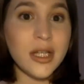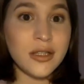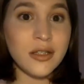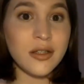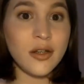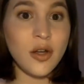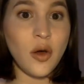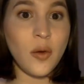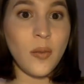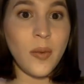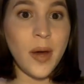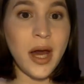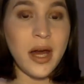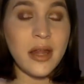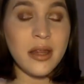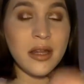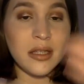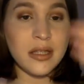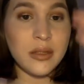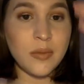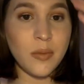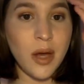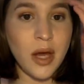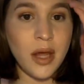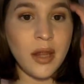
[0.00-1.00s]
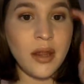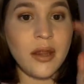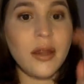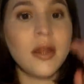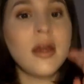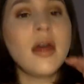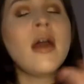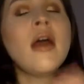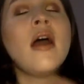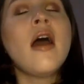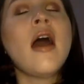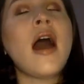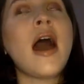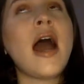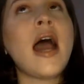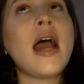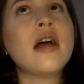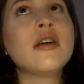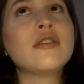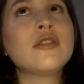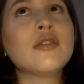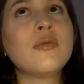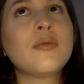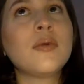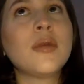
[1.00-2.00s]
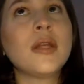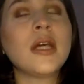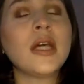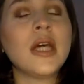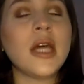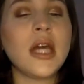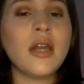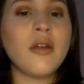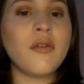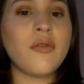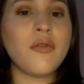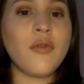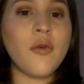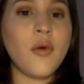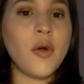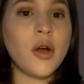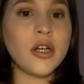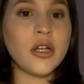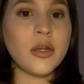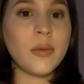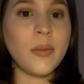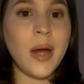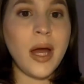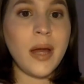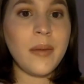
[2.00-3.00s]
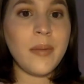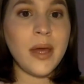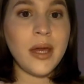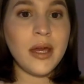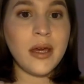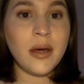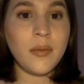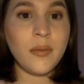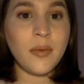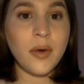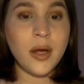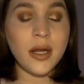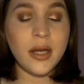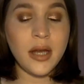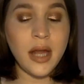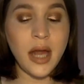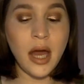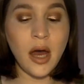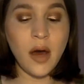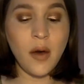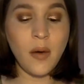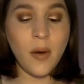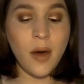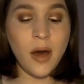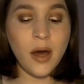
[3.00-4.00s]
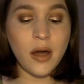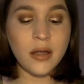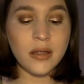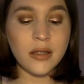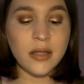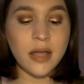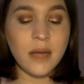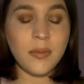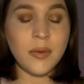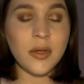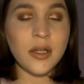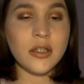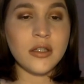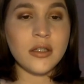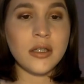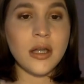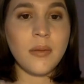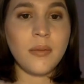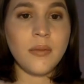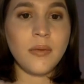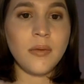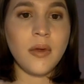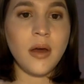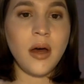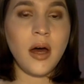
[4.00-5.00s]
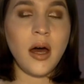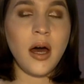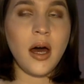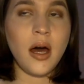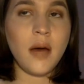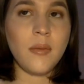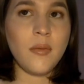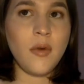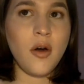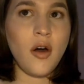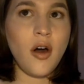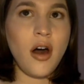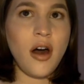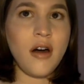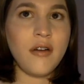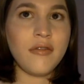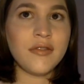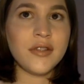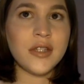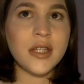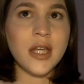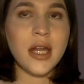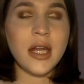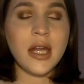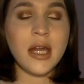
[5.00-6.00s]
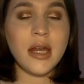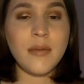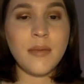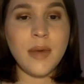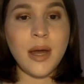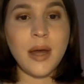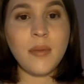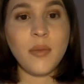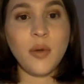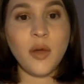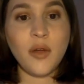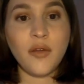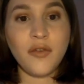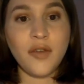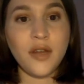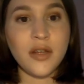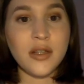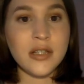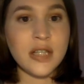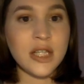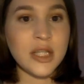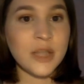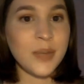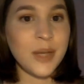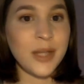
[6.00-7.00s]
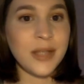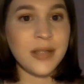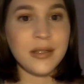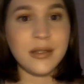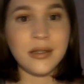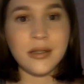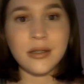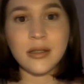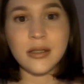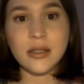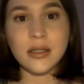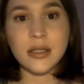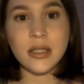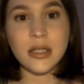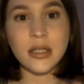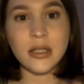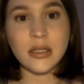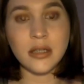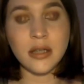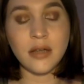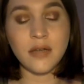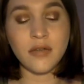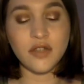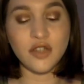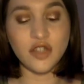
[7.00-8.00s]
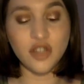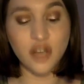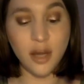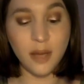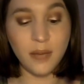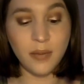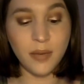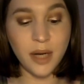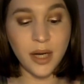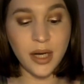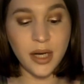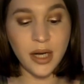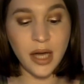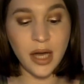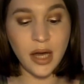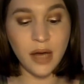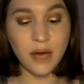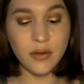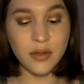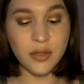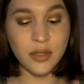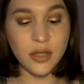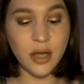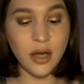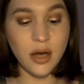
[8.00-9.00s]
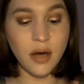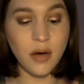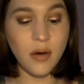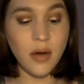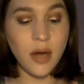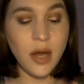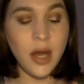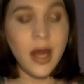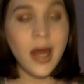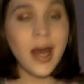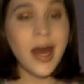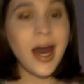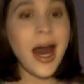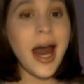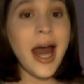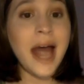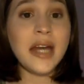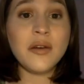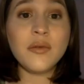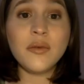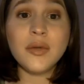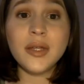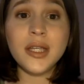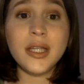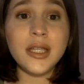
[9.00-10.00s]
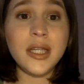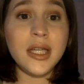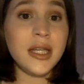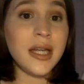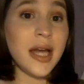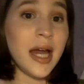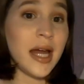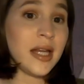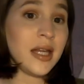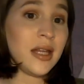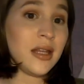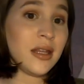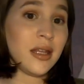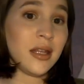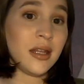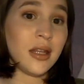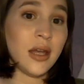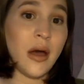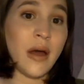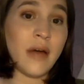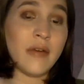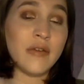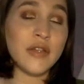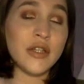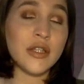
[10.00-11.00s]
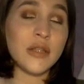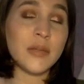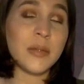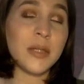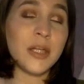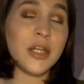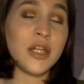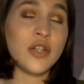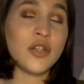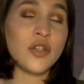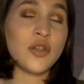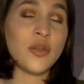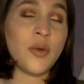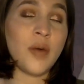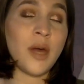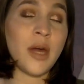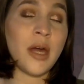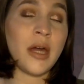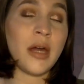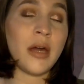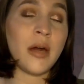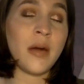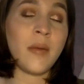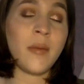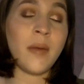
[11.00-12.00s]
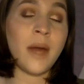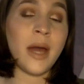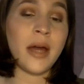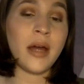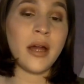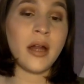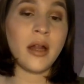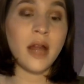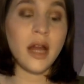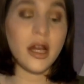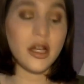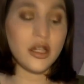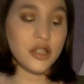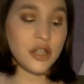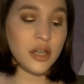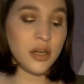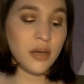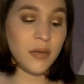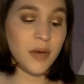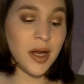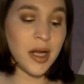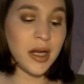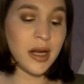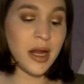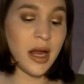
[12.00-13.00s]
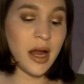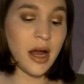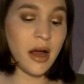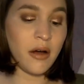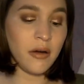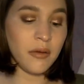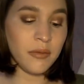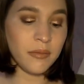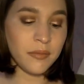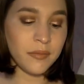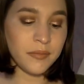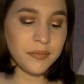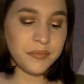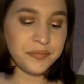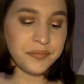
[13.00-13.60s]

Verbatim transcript: no-buy this month. I also really can't afford to buy makeup right now because I've been offsetting my boyfriend's expenses since he doesn't have a job right now. So I don't really need anything, though. I've just been enjoying my collection right now.